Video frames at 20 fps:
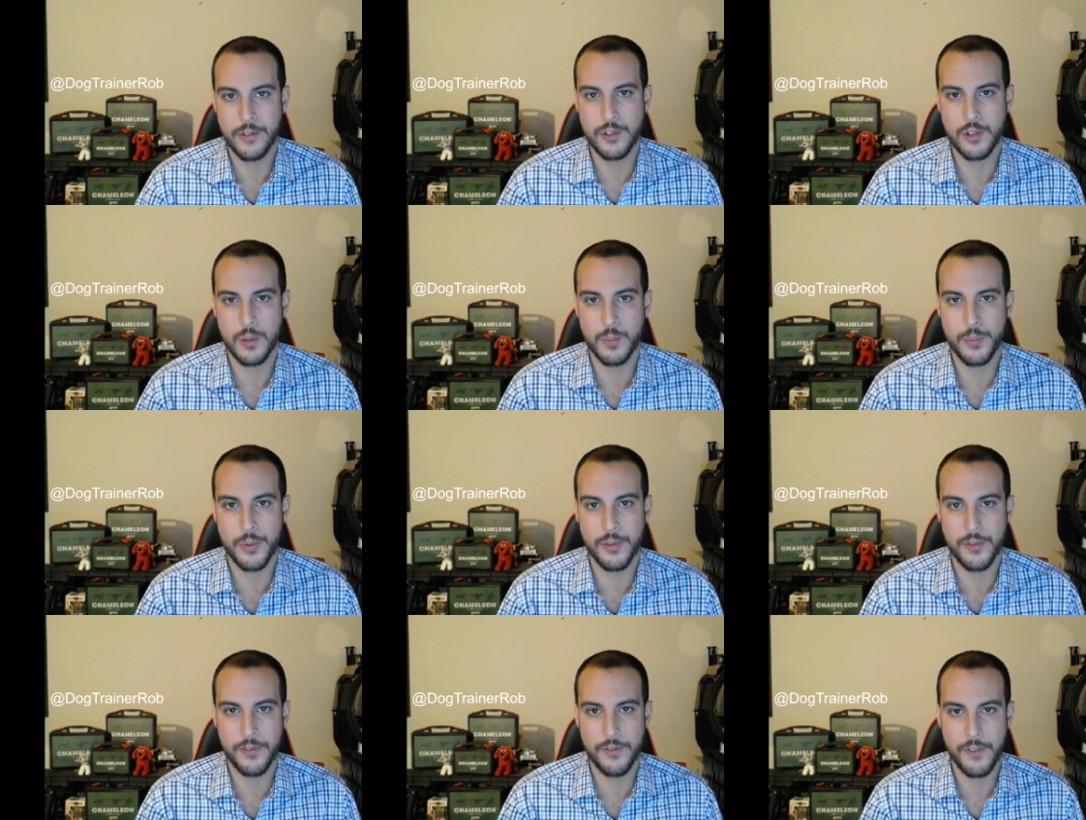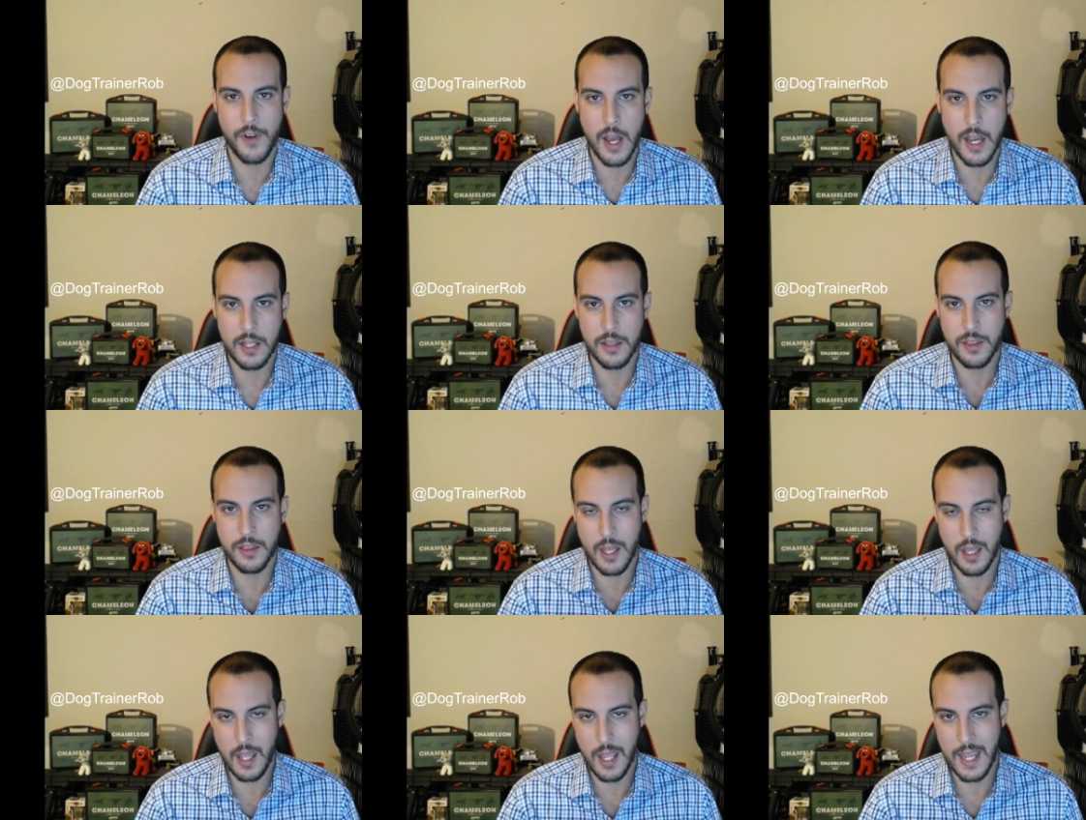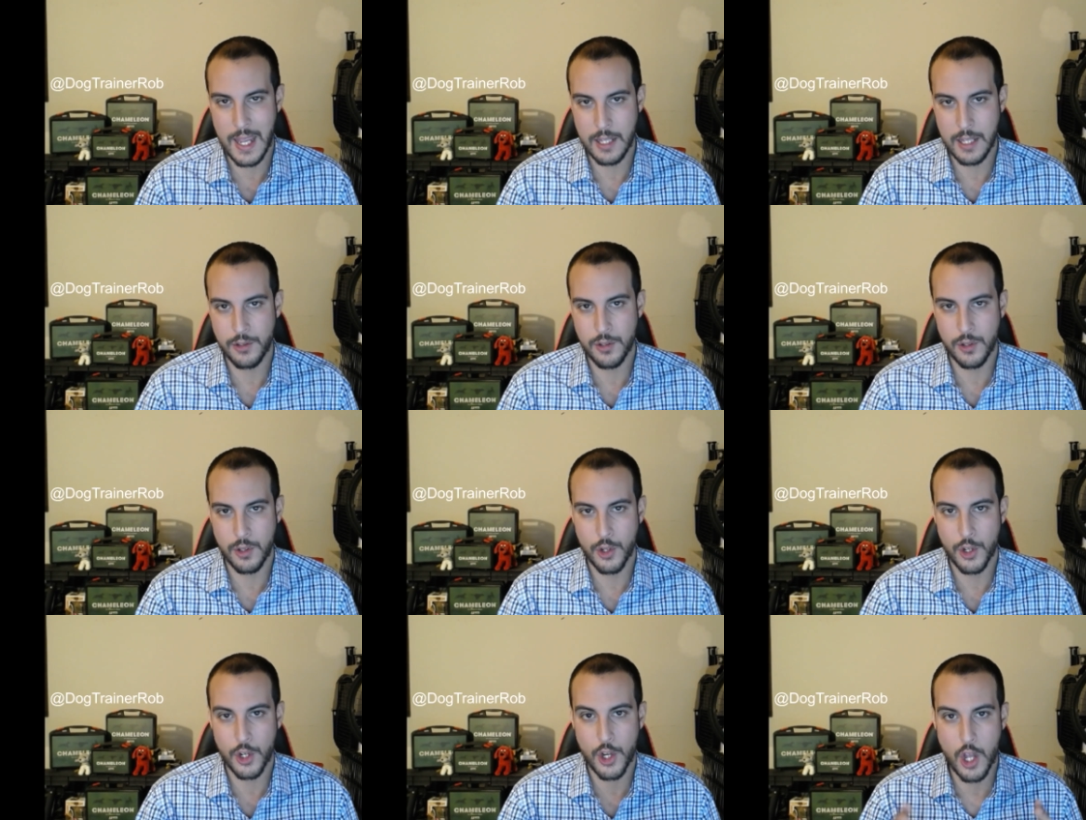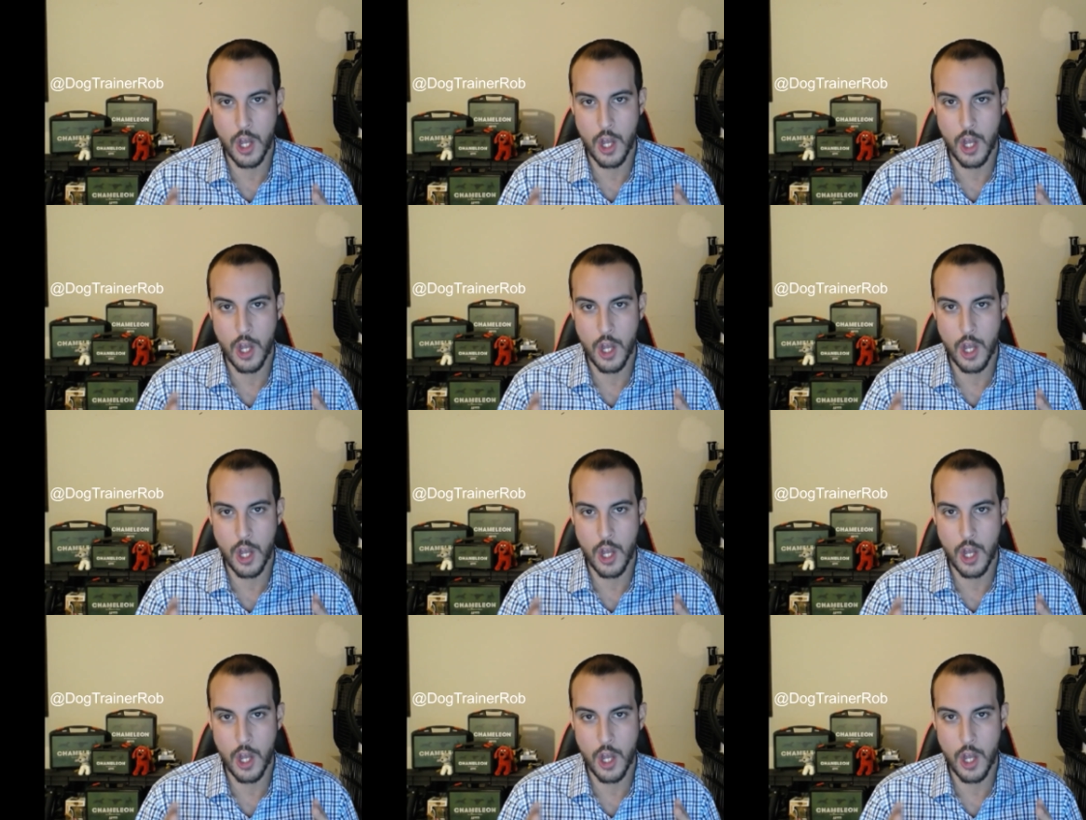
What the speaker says: to provide the handler